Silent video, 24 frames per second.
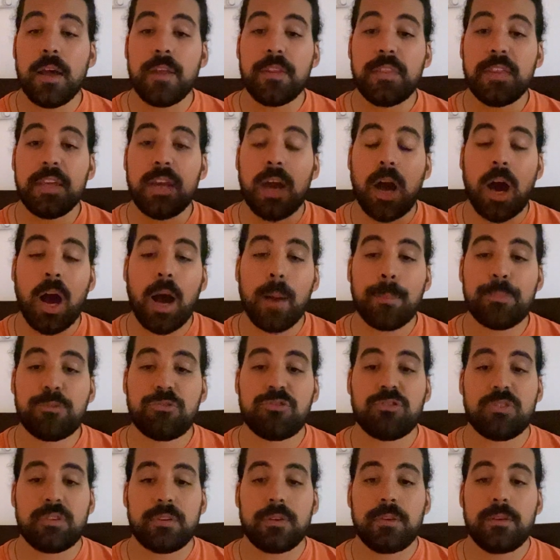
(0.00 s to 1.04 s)
the
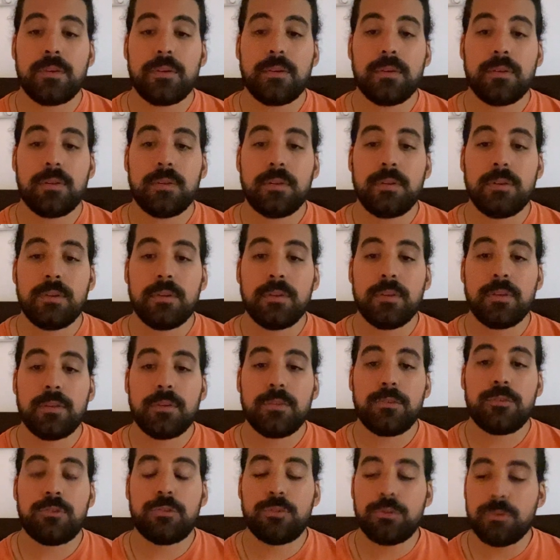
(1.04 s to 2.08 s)
option
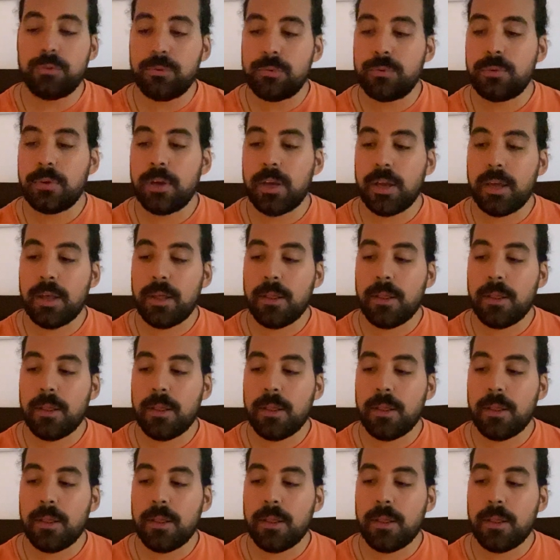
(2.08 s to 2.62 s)
to